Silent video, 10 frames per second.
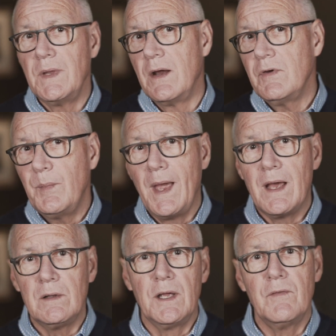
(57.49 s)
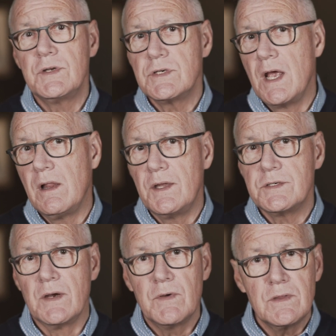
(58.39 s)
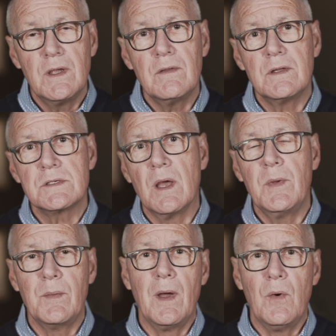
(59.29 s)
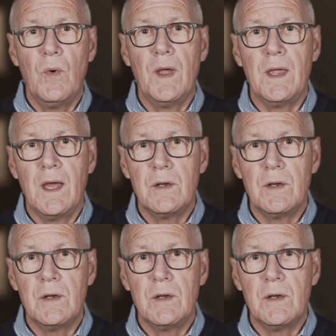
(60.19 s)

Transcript: every battle, every challenge, everything that's coming my way.